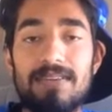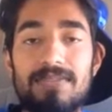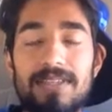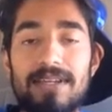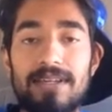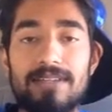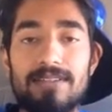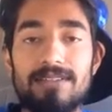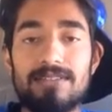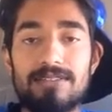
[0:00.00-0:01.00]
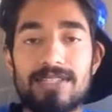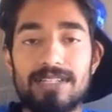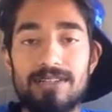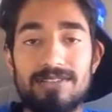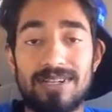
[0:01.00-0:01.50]
if the stores I
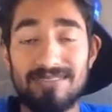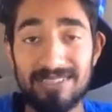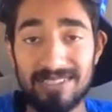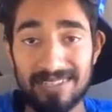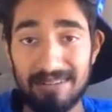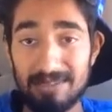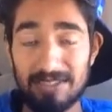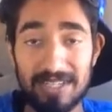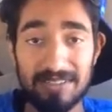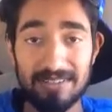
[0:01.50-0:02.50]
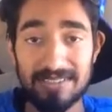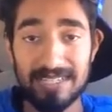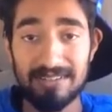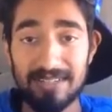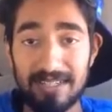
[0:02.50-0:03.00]
go to have video games, I'll check those
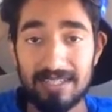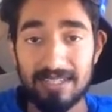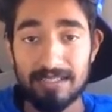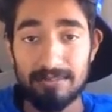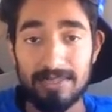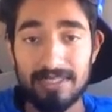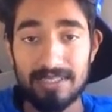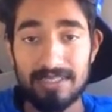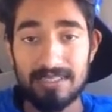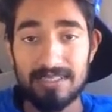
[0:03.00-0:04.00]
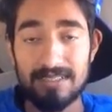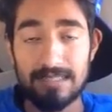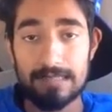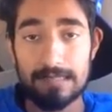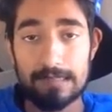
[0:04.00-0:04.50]
out. But
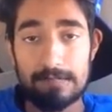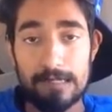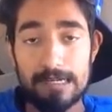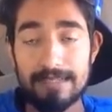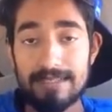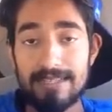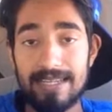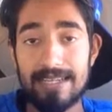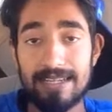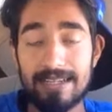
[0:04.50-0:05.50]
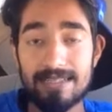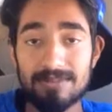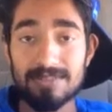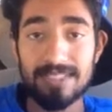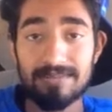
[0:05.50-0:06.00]
other than that, I guess
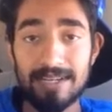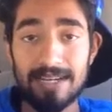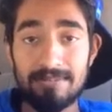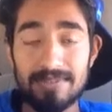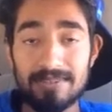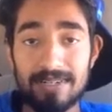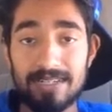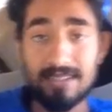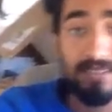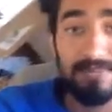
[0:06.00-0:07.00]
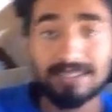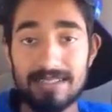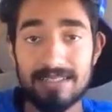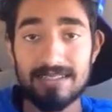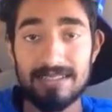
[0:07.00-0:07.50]
we'll see what happens, right? Let's make
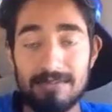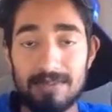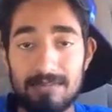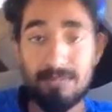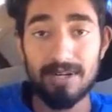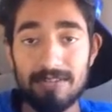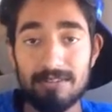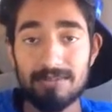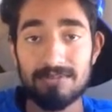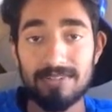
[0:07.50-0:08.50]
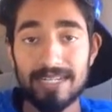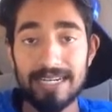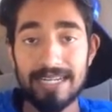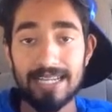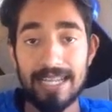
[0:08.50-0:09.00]
this one profitable
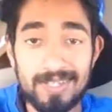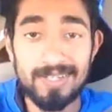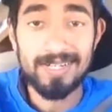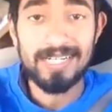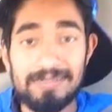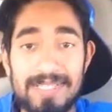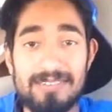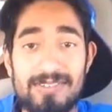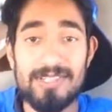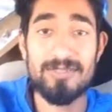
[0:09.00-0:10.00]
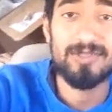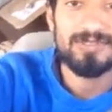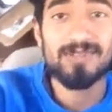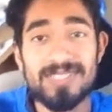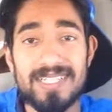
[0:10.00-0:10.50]
Friday. Alright, I'm at the first thrift
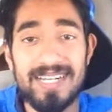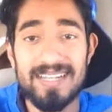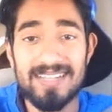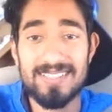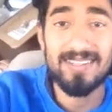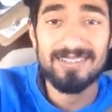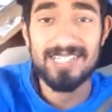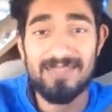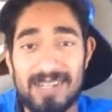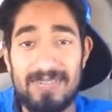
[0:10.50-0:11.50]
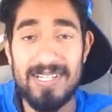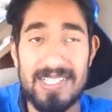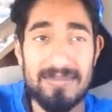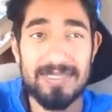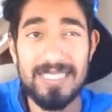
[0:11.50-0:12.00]
store today. Let's go see if I can find
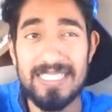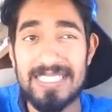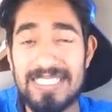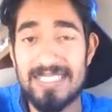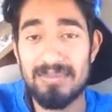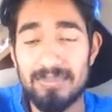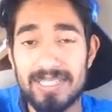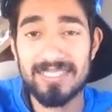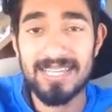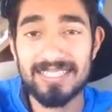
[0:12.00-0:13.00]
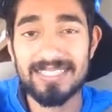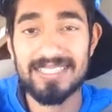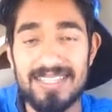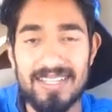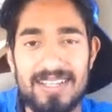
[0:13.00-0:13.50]
some goodies in the book
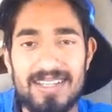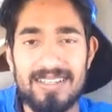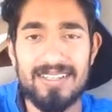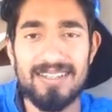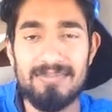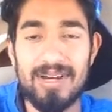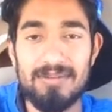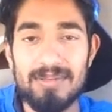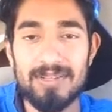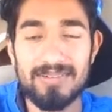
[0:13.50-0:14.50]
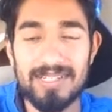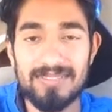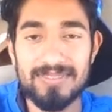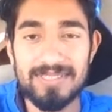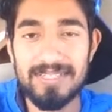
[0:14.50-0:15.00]
section. Gonna probably look around
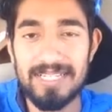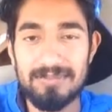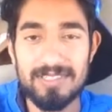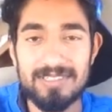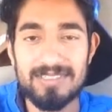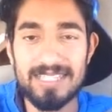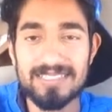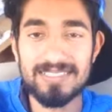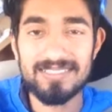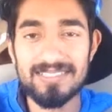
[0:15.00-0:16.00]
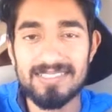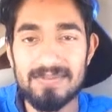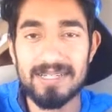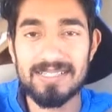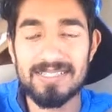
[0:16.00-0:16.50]
the video game and shoe section too to see
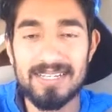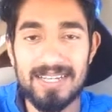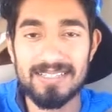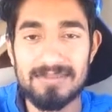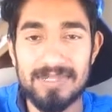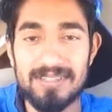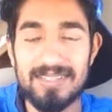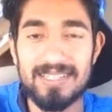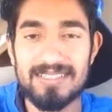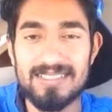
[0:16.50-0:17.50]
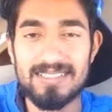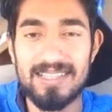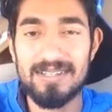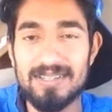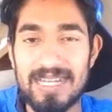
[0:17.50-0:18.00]
if I can snag some other things.
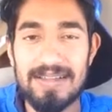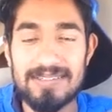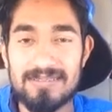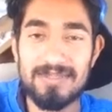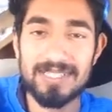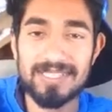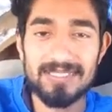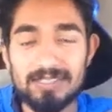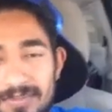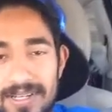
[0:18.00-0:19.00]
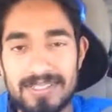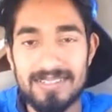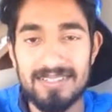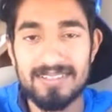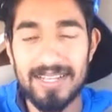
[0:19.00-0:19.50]
They usually have some really good coupons
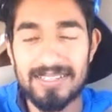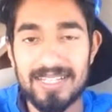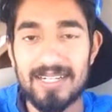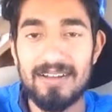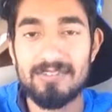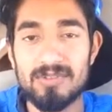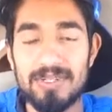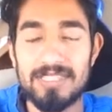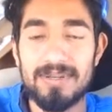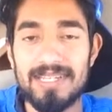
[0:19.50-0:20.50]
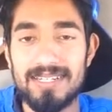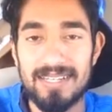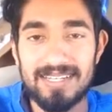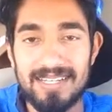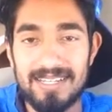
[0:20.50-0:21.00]
here, like 10 off, 20 spent.
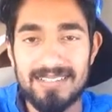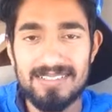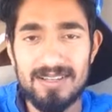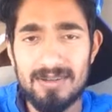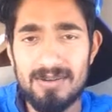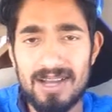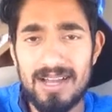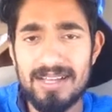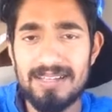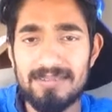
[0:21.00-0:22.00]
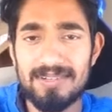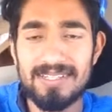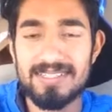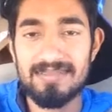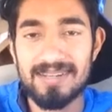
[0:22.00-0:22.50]
So I am going to
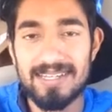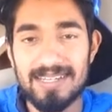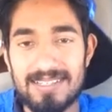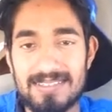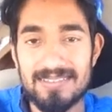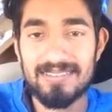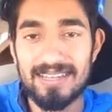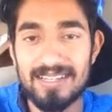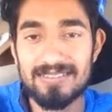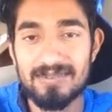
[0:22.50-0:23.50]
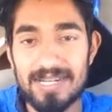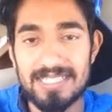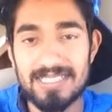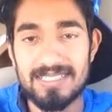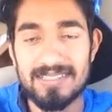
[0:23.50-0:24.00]
see what I can hustle. Thanks for
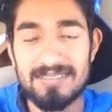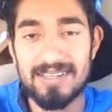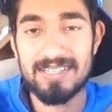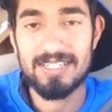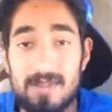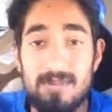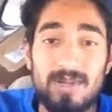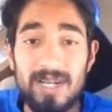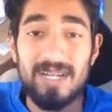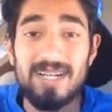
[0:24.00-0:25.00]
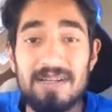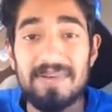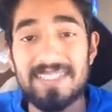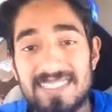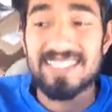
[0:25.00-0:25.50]
watching. Let's see what I can do. What up?
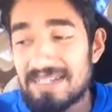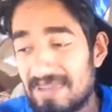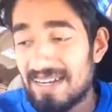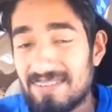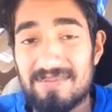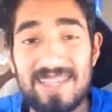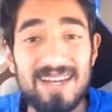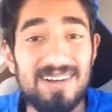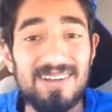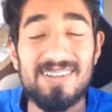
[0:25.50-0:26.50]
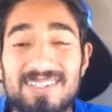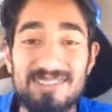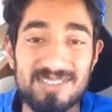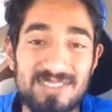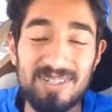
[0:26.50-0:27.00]
I just came back from that haul and it
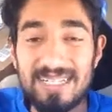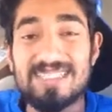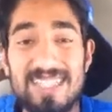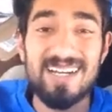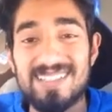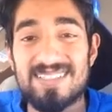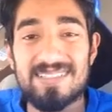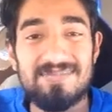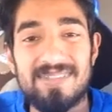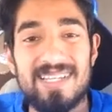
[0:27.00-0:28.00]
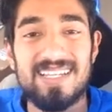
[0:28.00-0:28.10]
was crazy awesome.